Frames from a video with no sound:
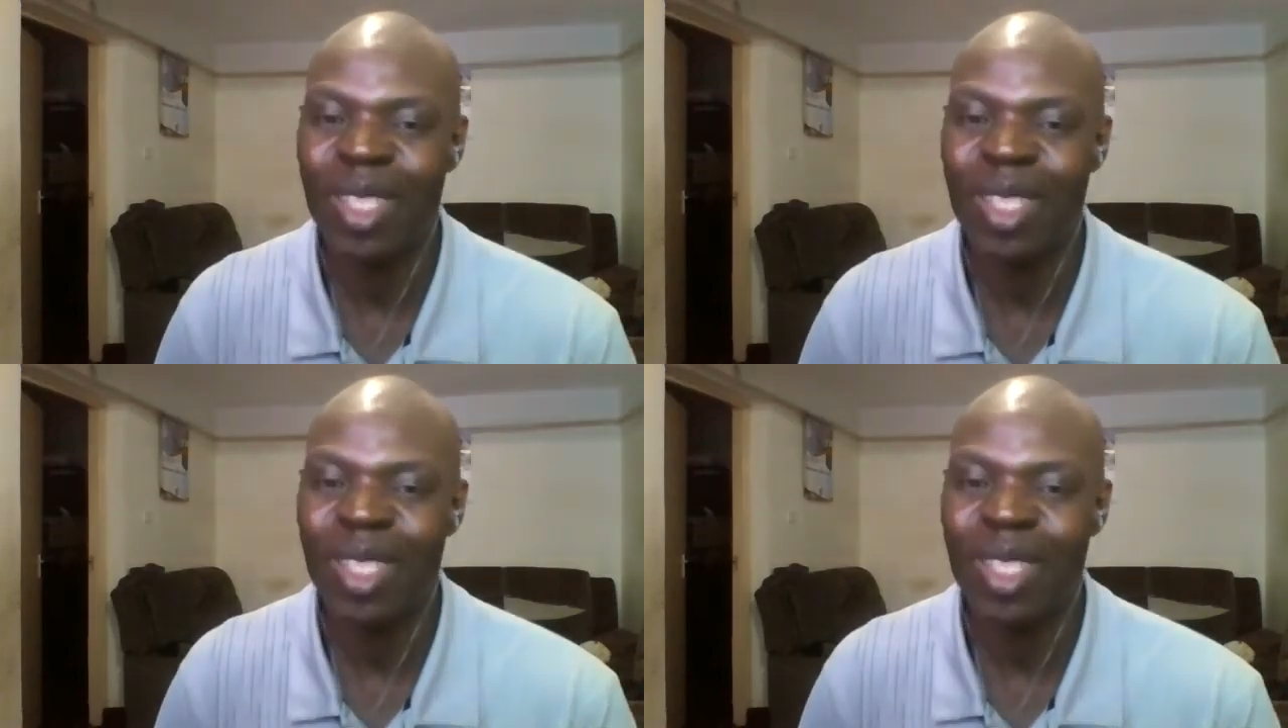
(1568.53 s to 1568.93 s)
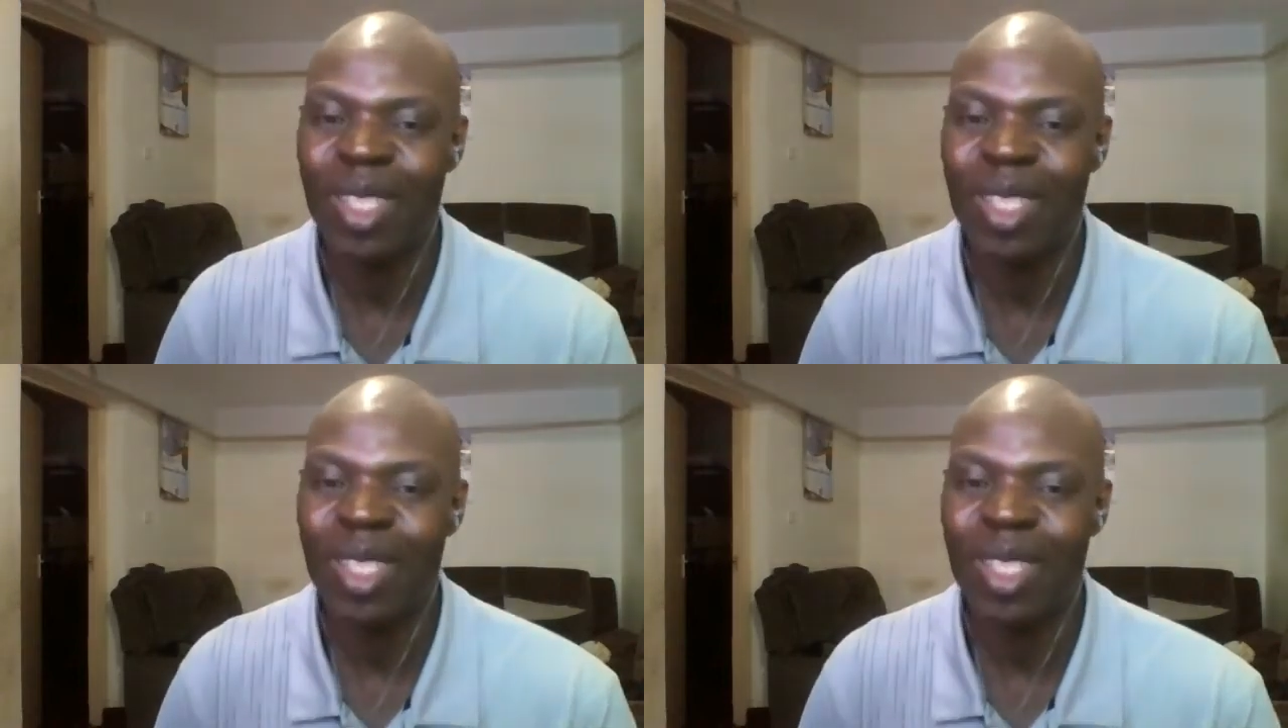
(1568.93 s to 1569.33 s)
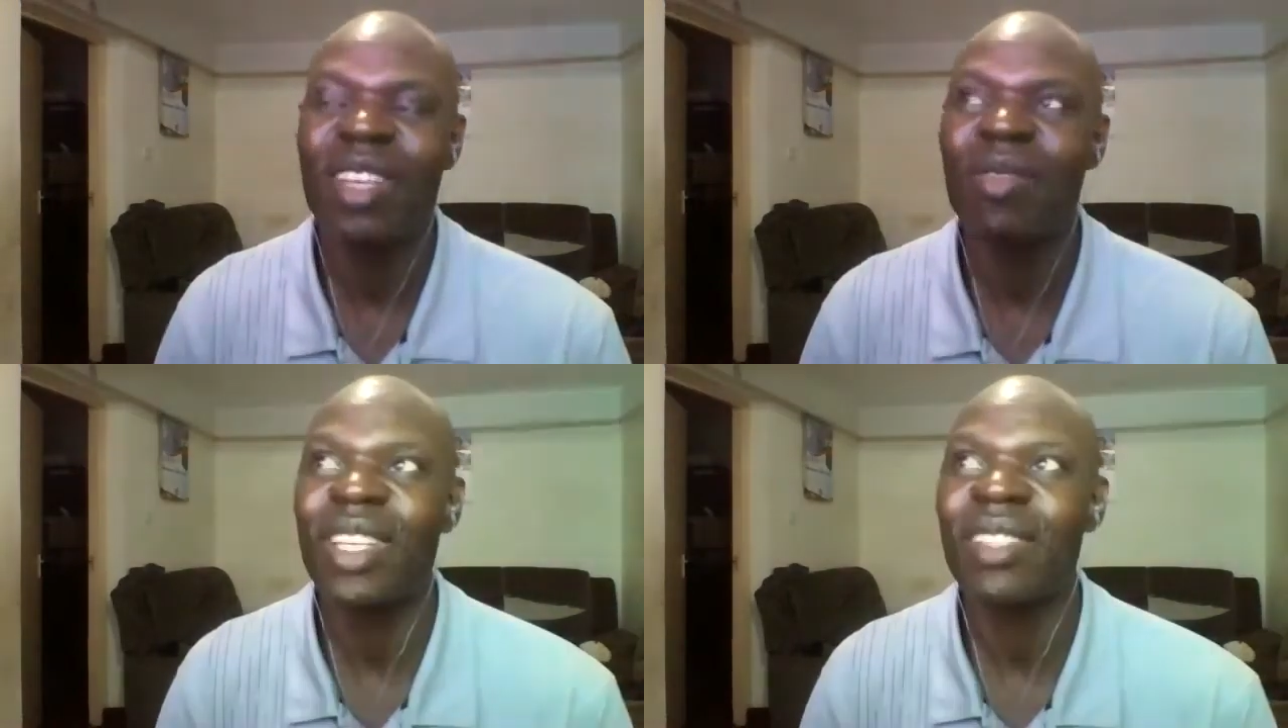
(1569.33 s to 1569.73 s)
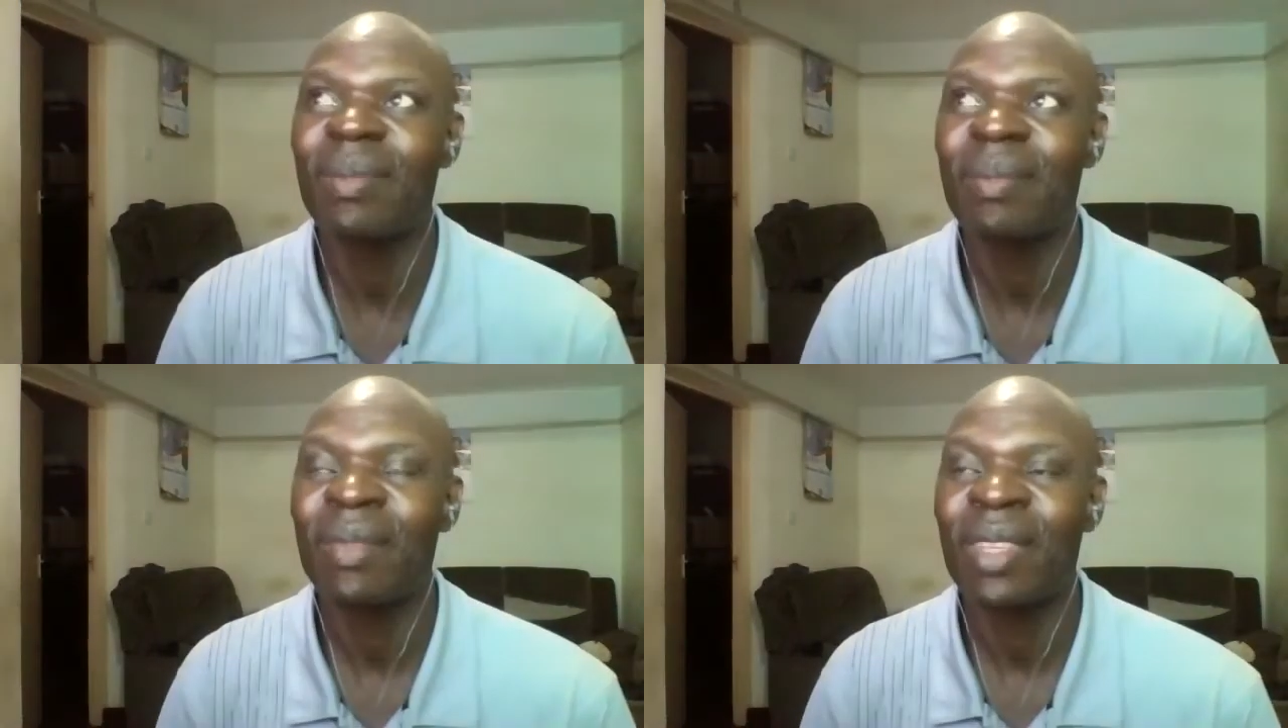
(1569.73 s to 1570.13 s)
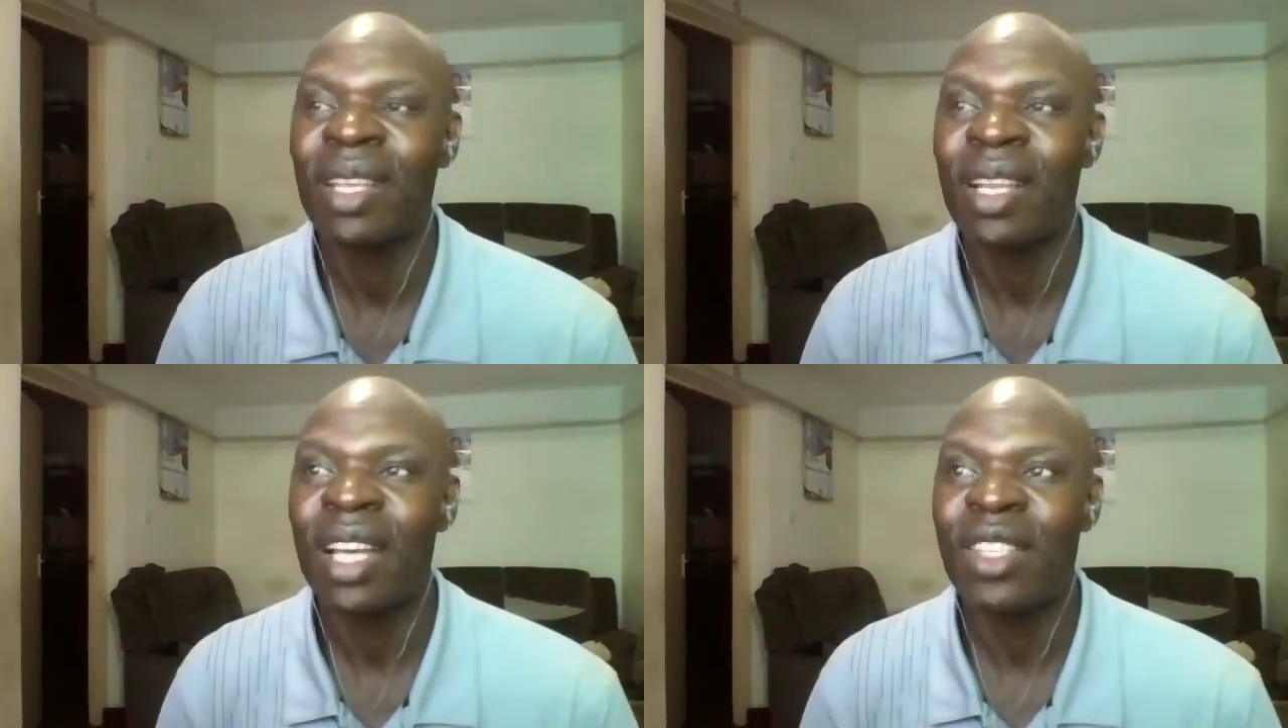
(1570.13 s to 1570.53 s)
I'd rather even
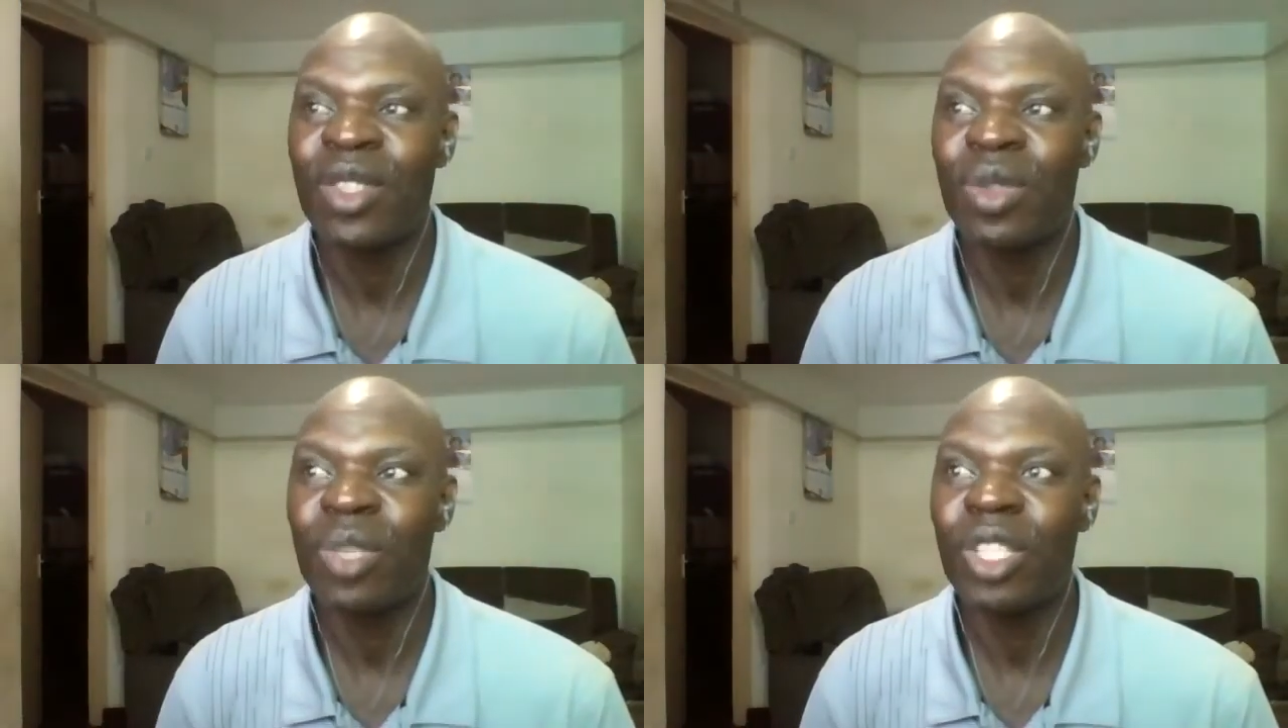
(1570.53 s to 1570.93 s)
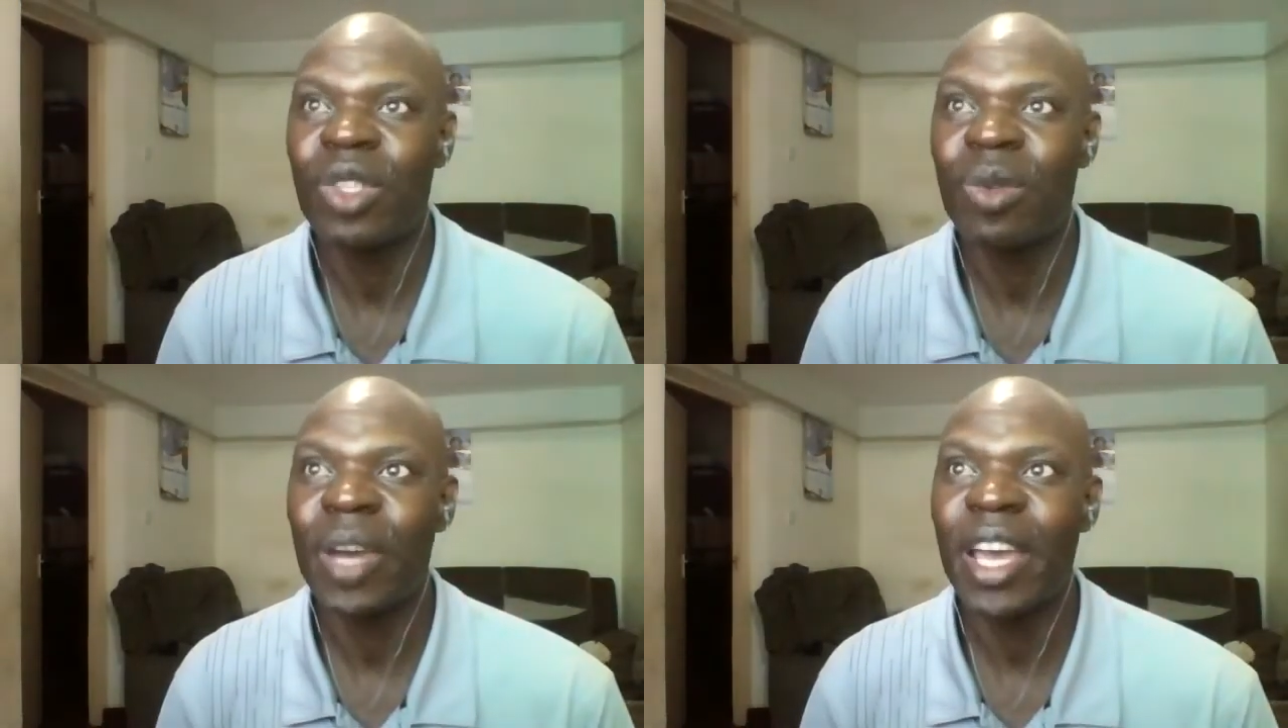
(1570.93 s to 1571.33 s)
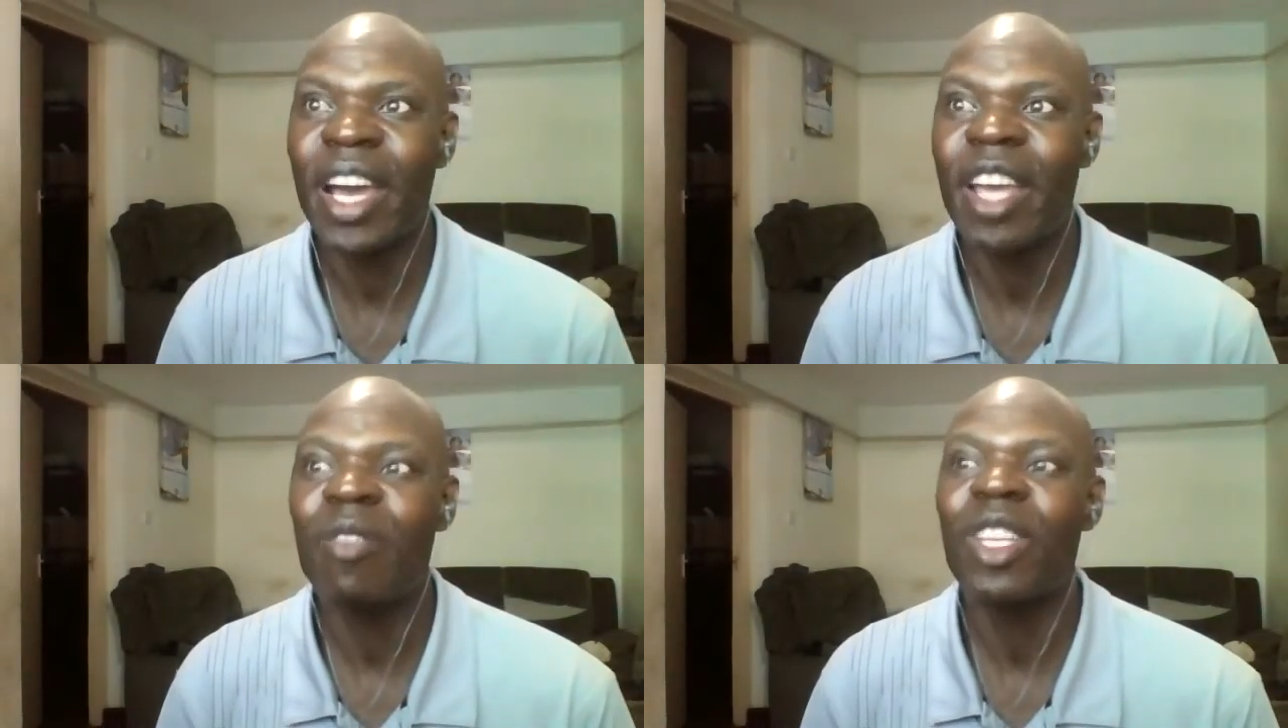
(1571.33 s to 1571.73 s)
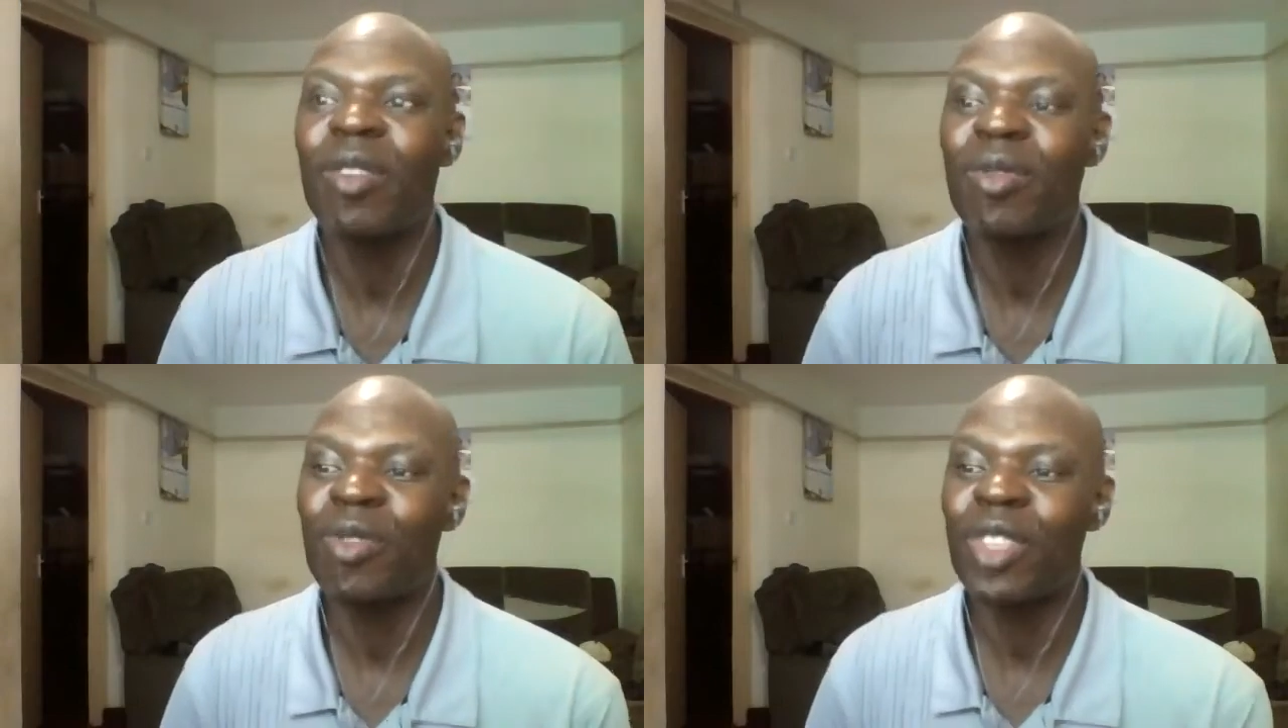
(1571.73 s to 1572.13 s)
a situation where even if